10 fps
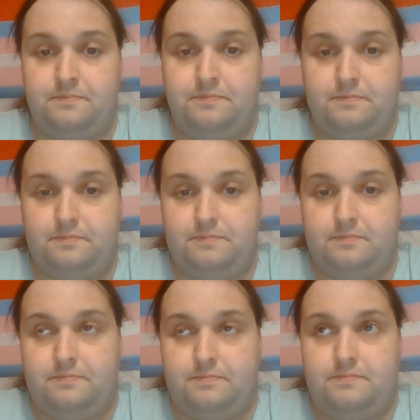
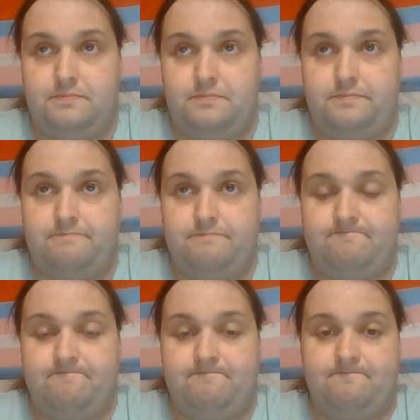
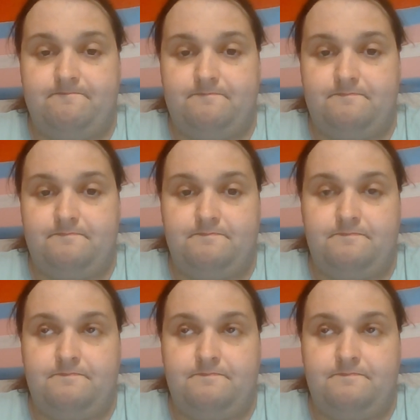No one is speaking in this clip.